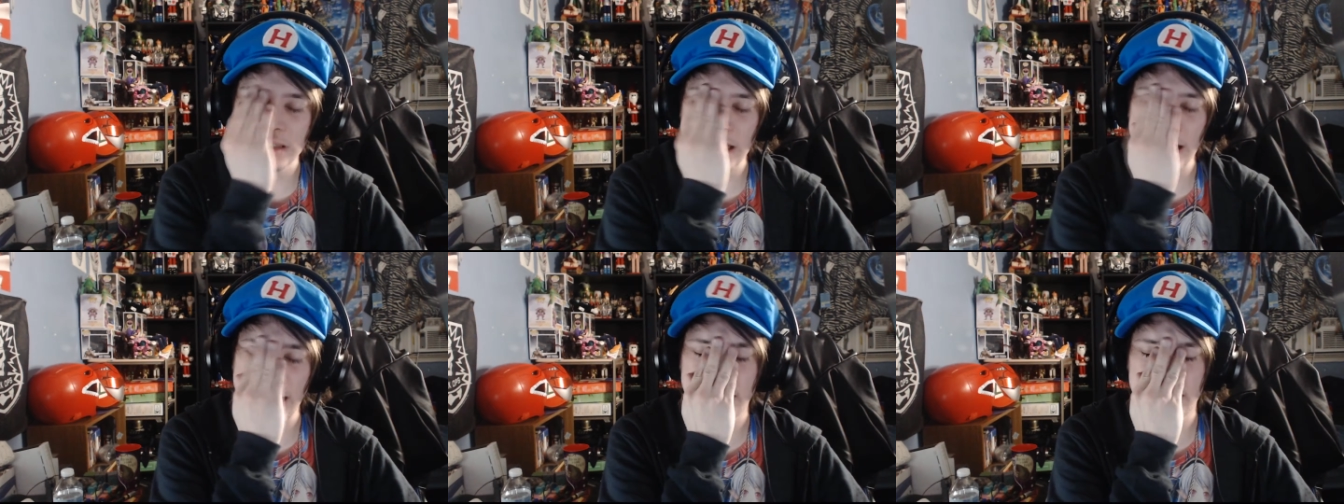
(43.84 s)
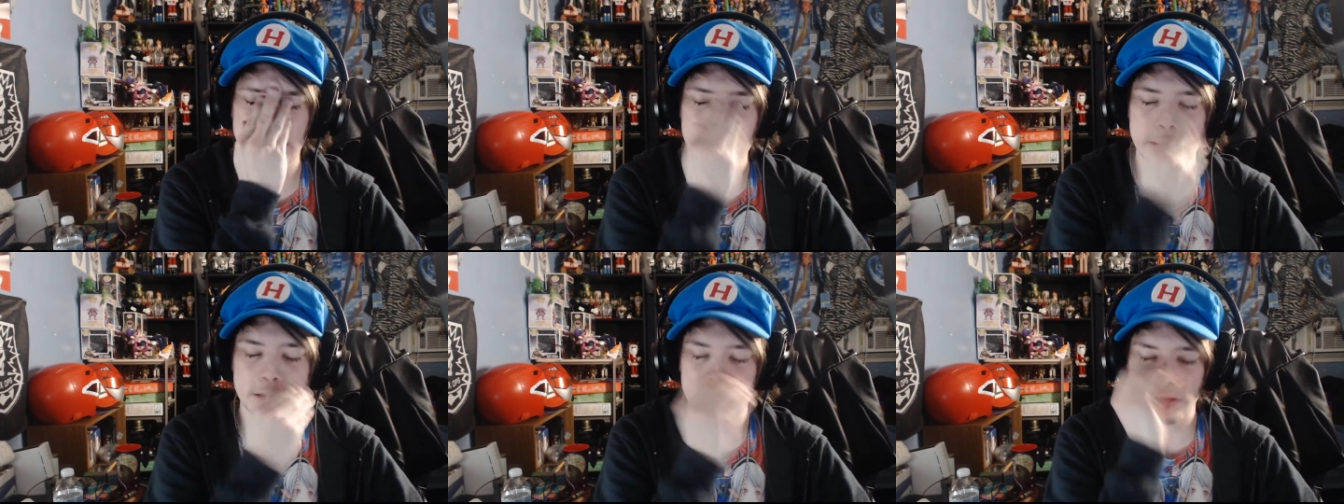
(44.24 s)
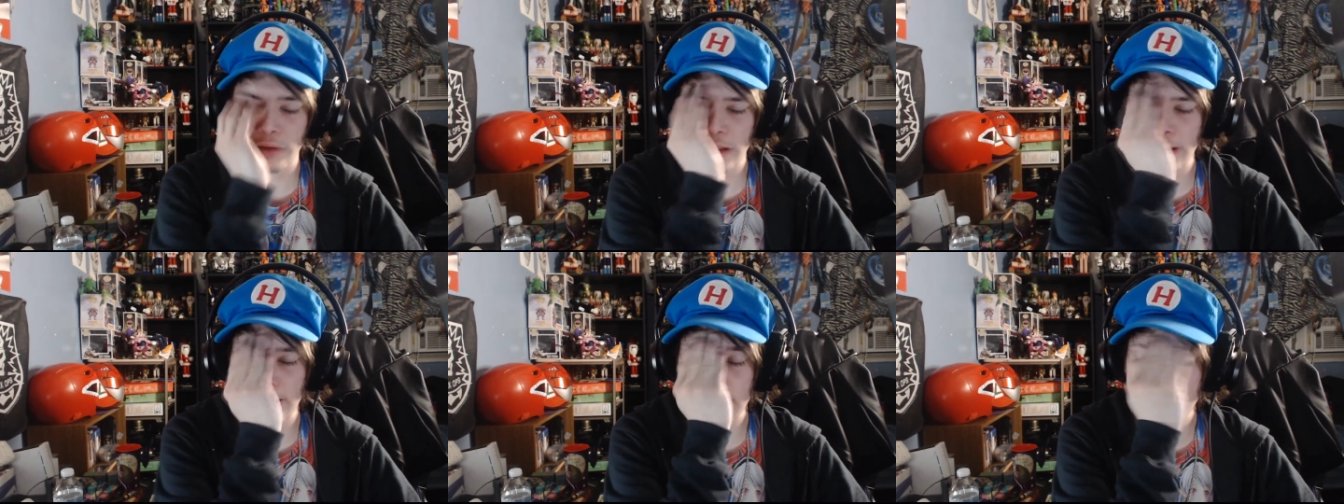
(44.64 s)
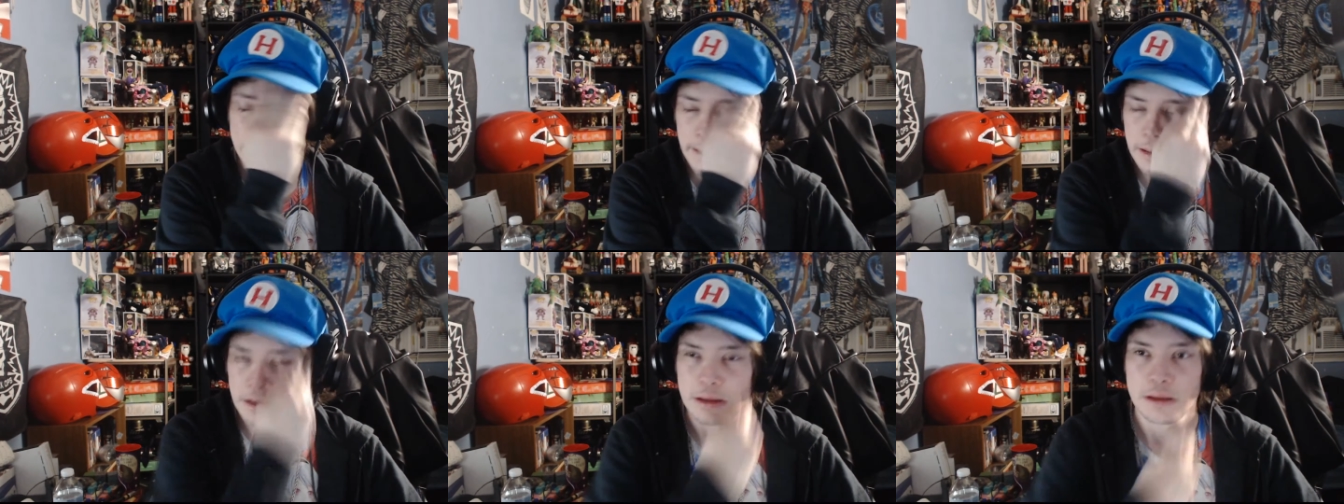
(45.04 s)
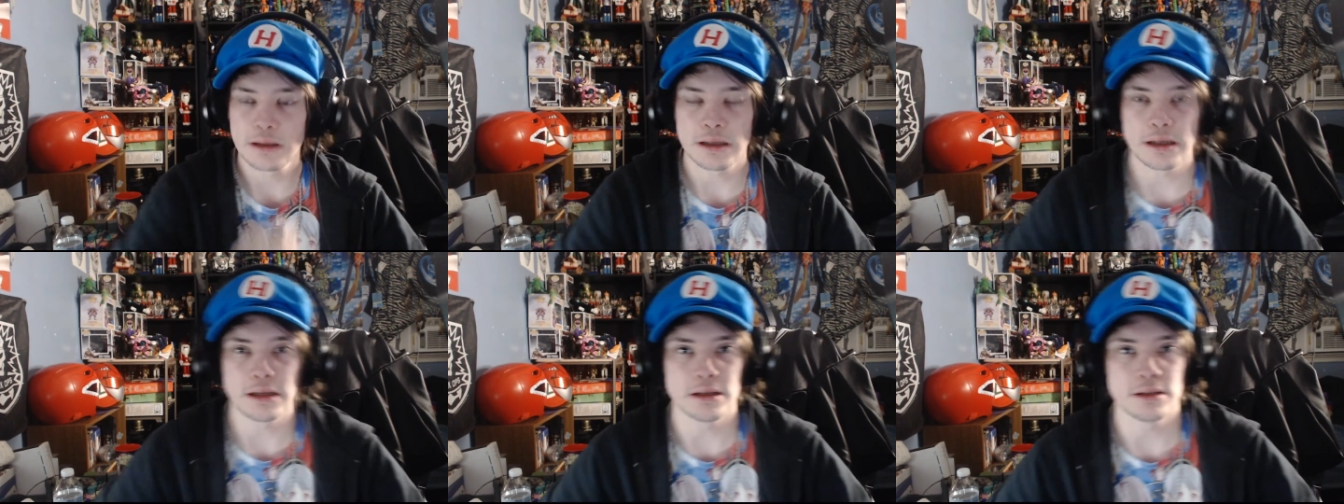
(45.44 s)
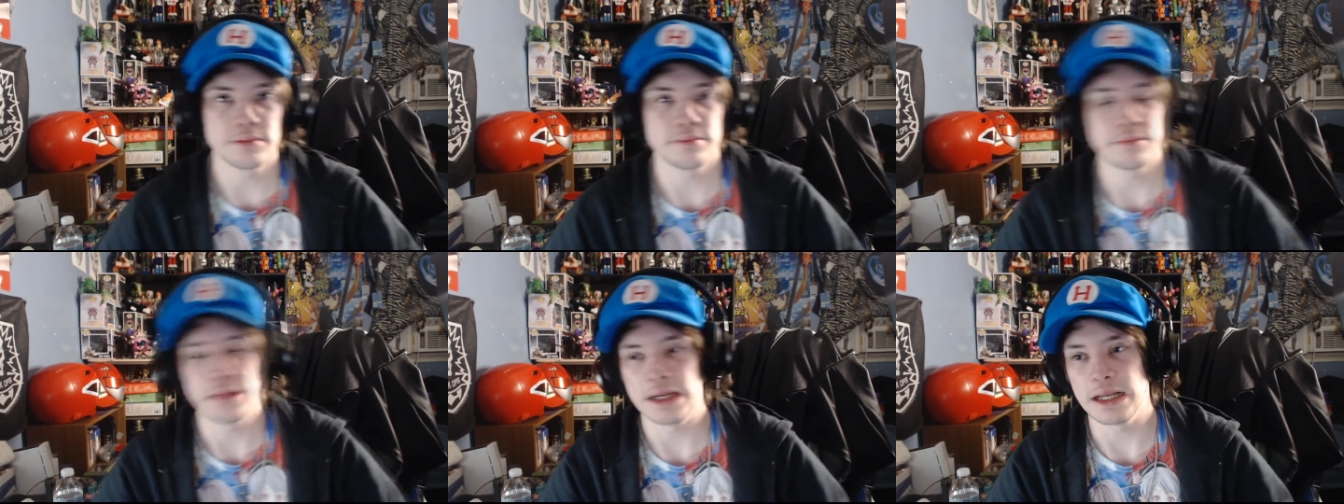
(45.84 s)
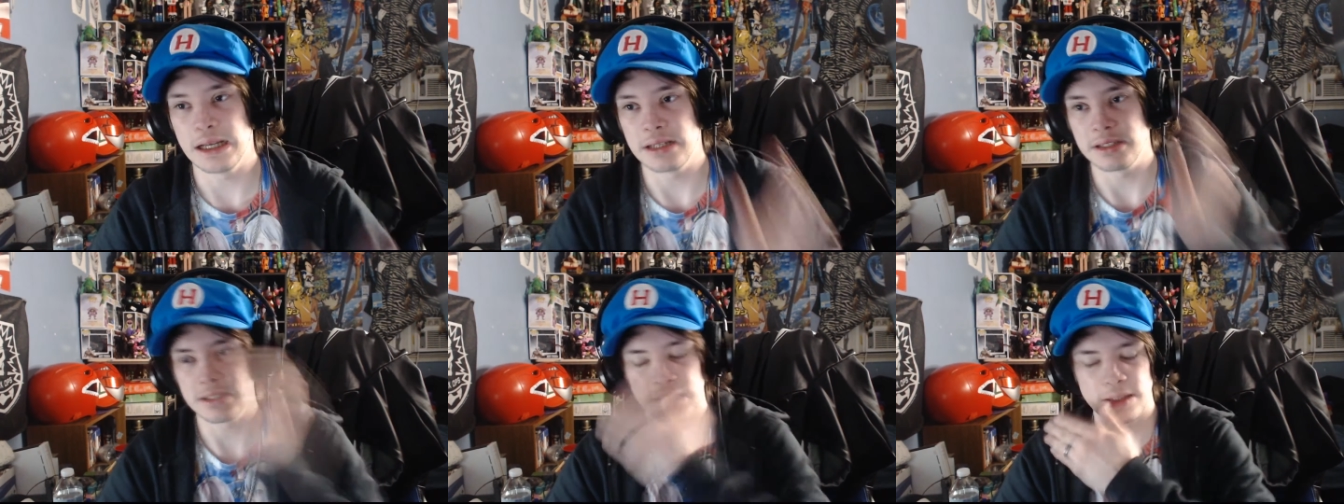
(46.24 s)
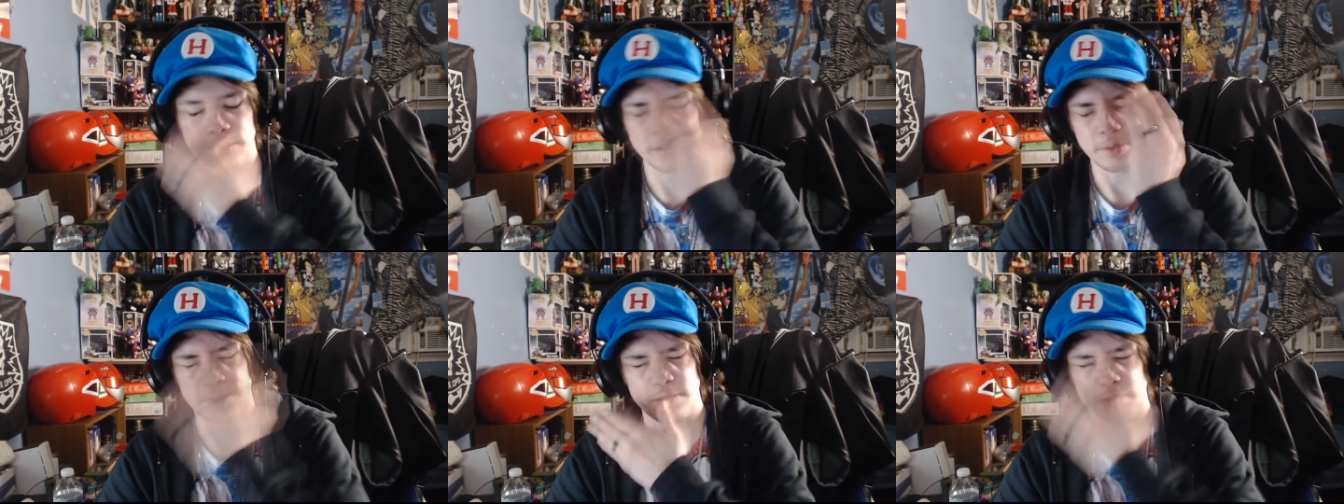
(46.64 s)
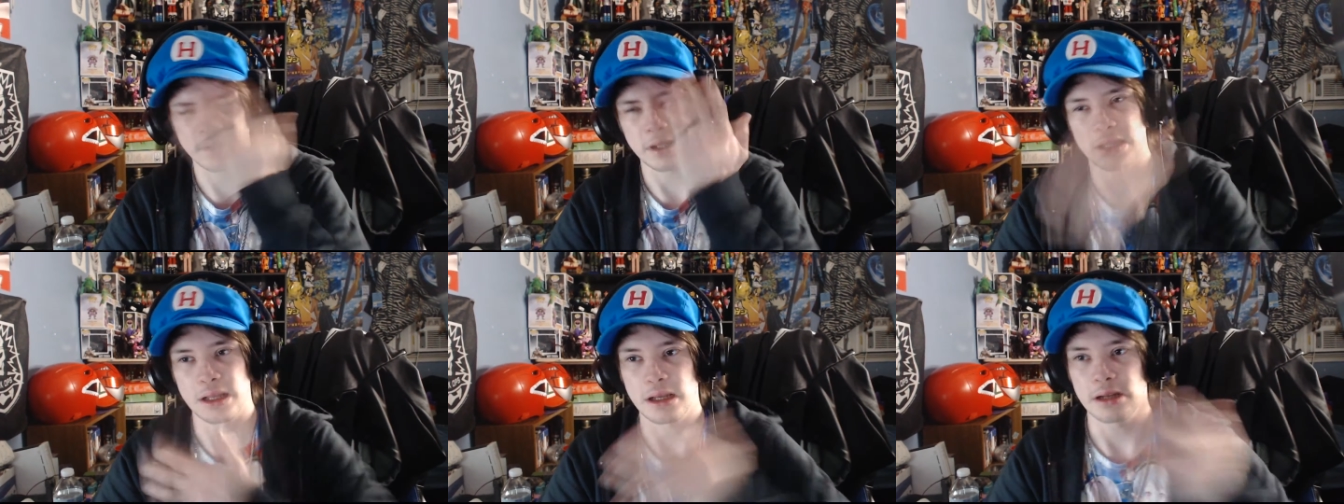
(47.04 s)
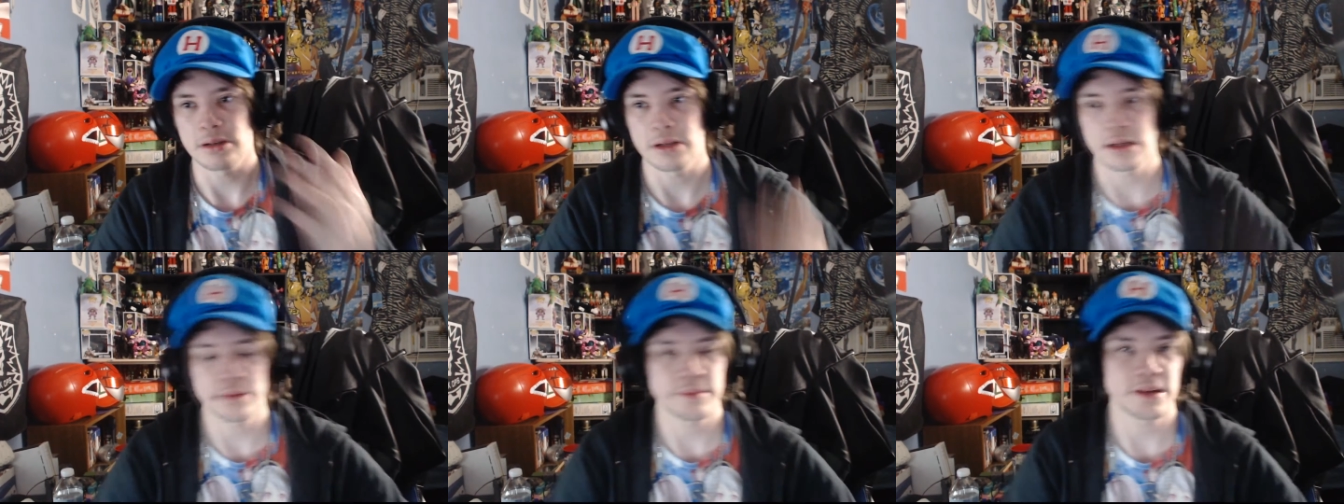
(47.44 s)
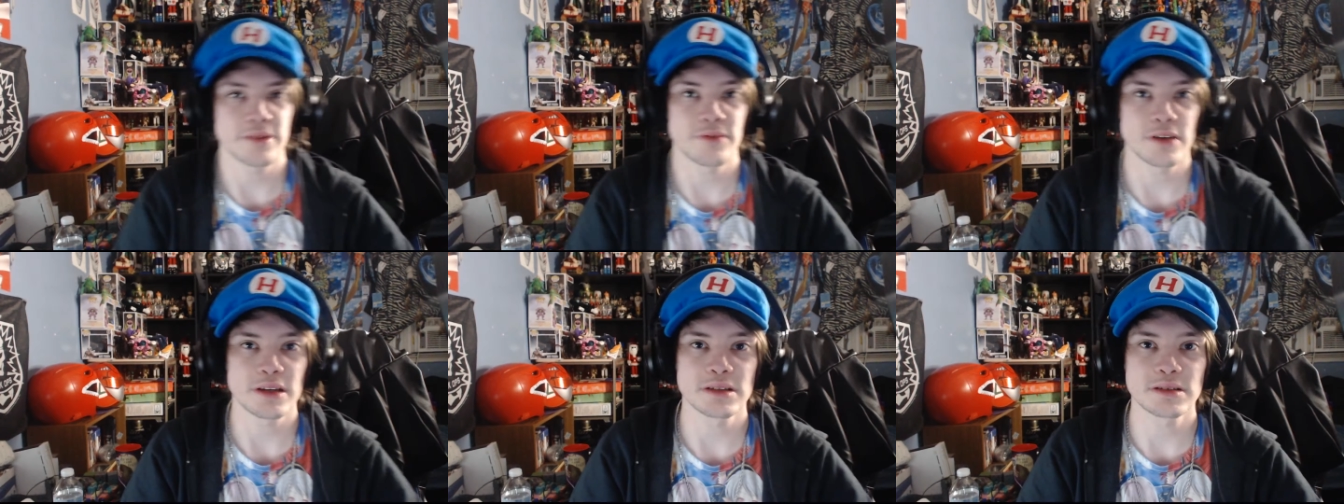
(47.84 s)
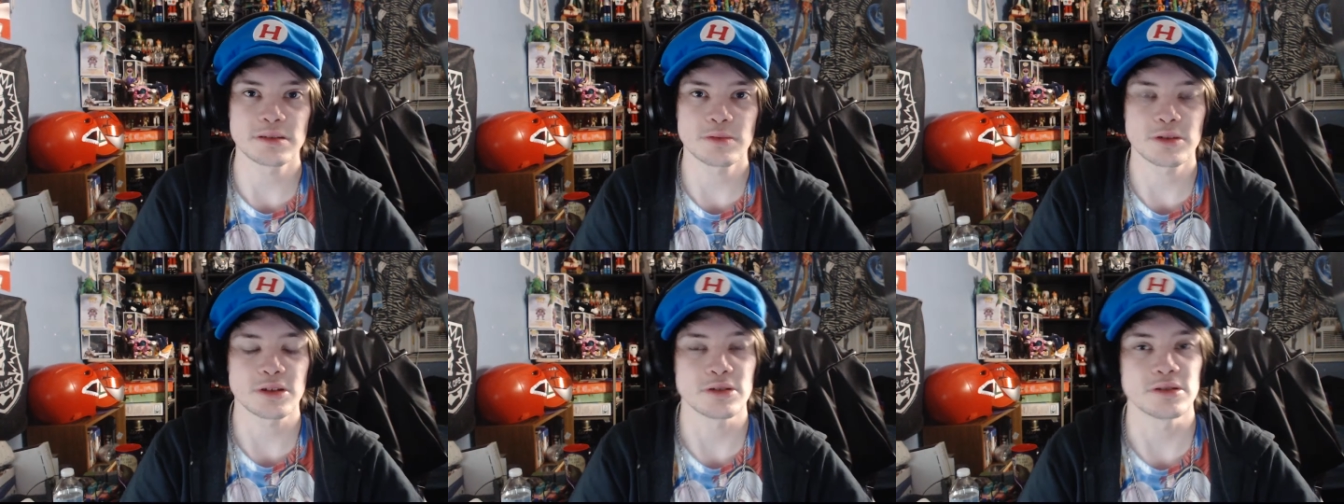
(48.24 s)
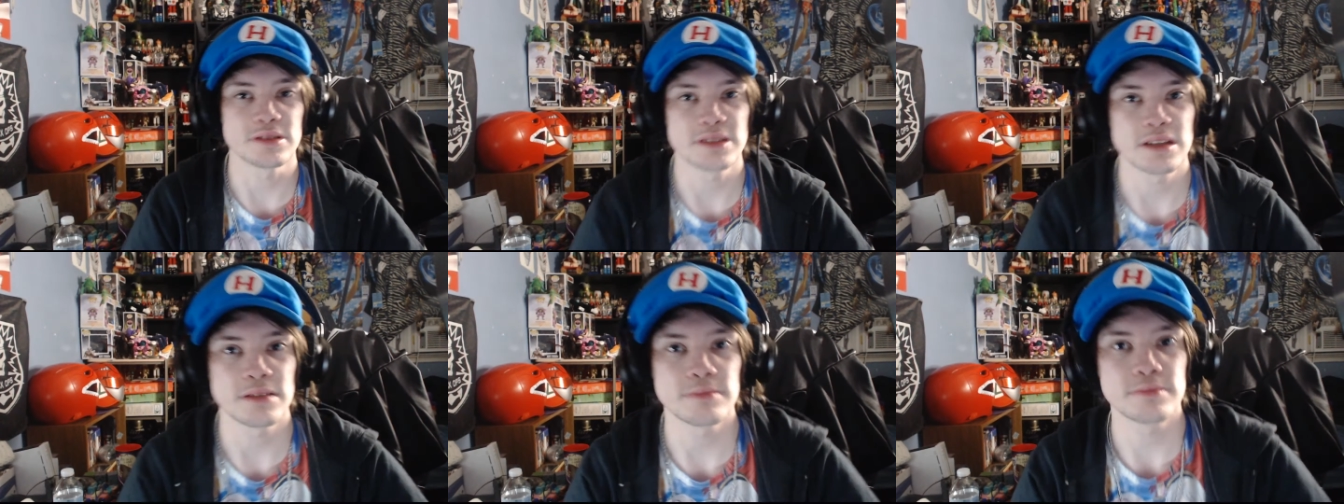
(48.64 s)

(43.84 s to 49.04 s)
I did enjoy that. Um, I, I, just had to get the hair out of my face. Couldn't see.